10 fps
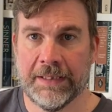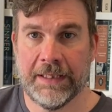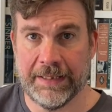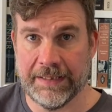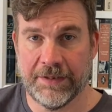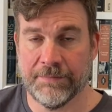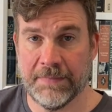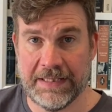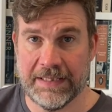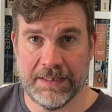And it doesn't
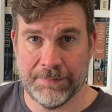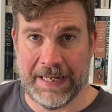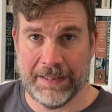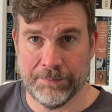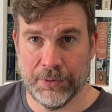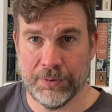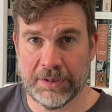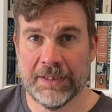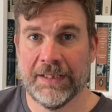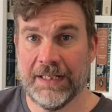mean it's a bad book,
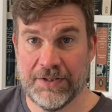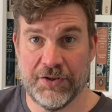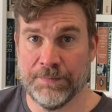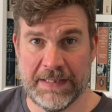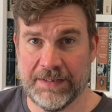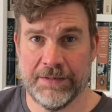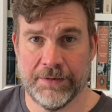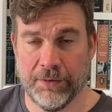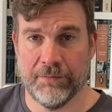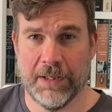it just means it's
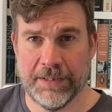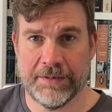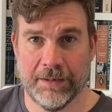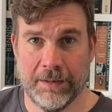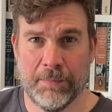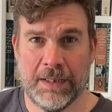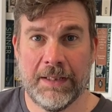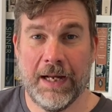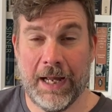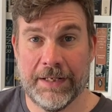not the right time.
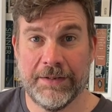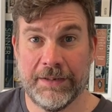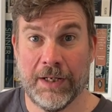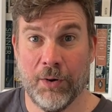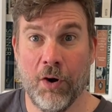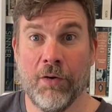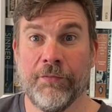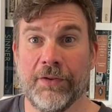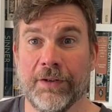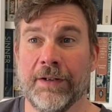And, you know,
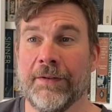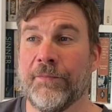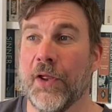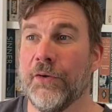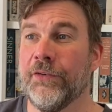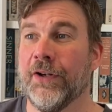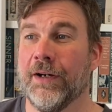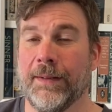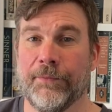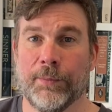often those
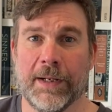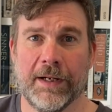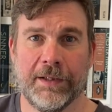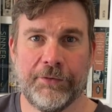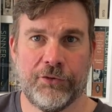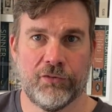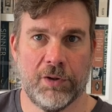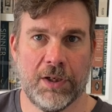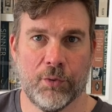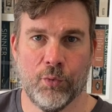times when I
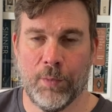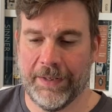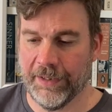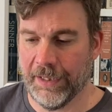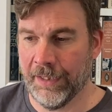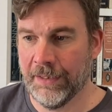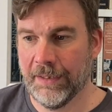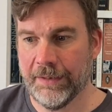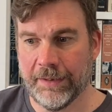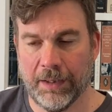struggle with a,
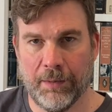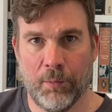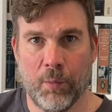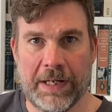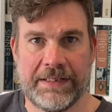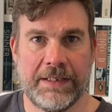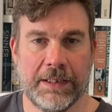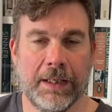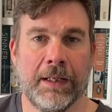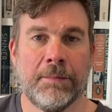you know, a
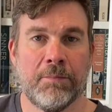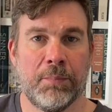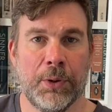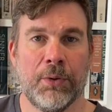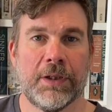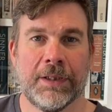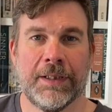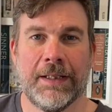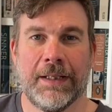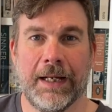weightier book,
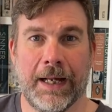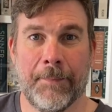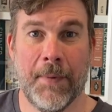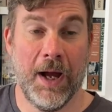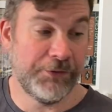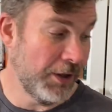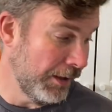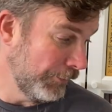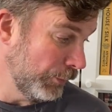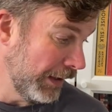are
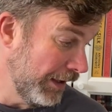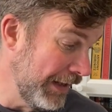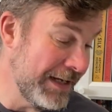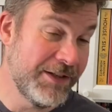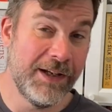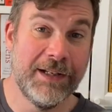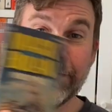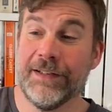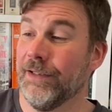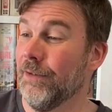times when I then turn
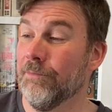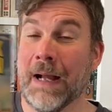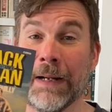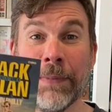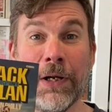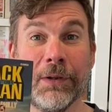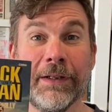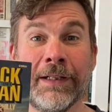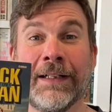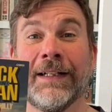to Mac
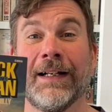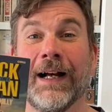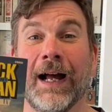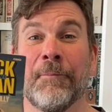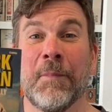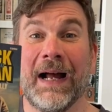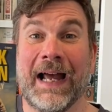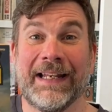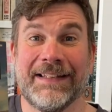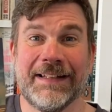Bolan,
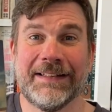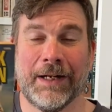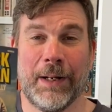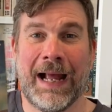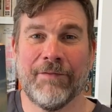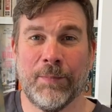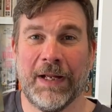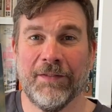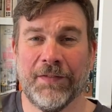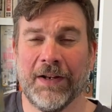and, you know, I have a bit
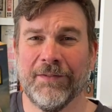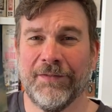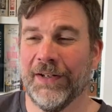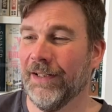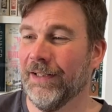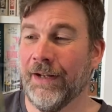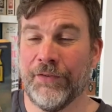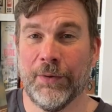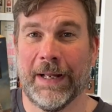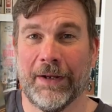of fun for a
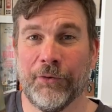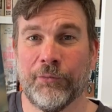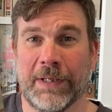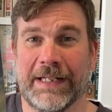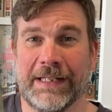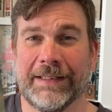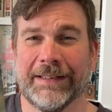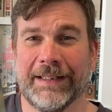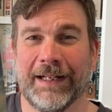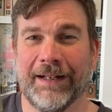few hours reading
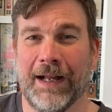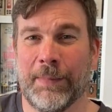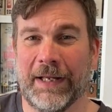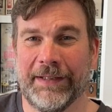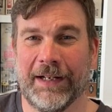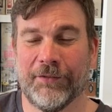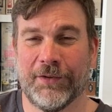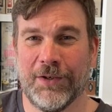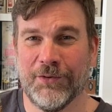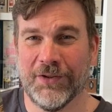about the
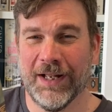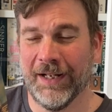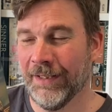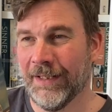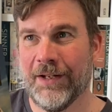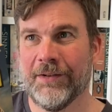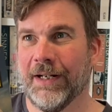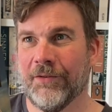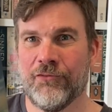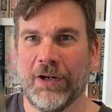executioner, you
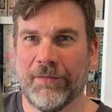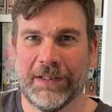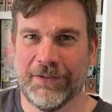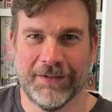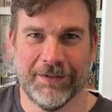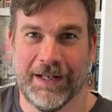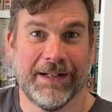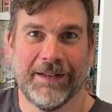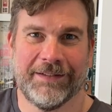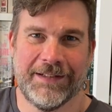know, travelling to
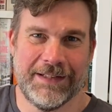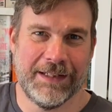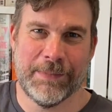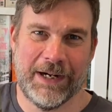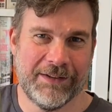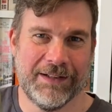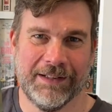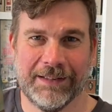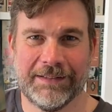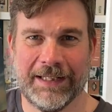another city in America
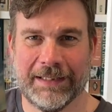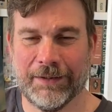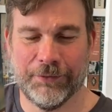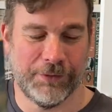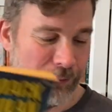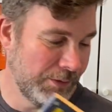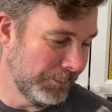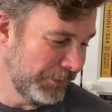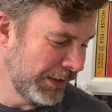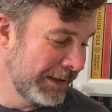and killing lots of
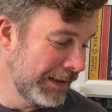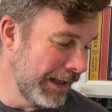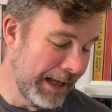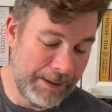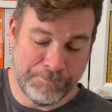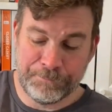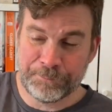hoodlums. And